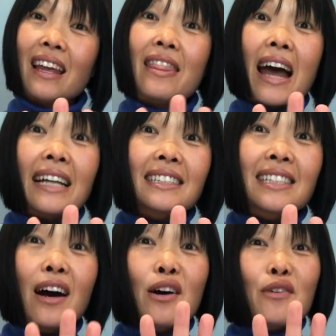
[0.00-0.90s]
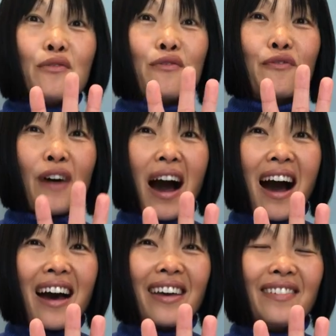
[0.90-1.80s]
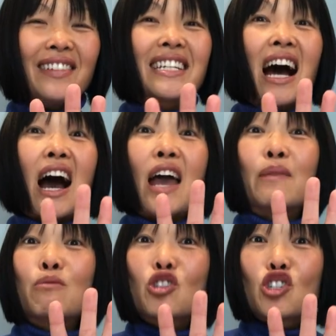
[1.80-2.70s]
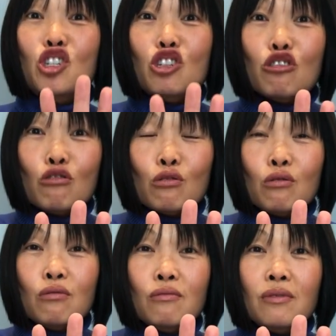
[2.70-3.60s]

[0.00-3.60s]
That's 5 times 2.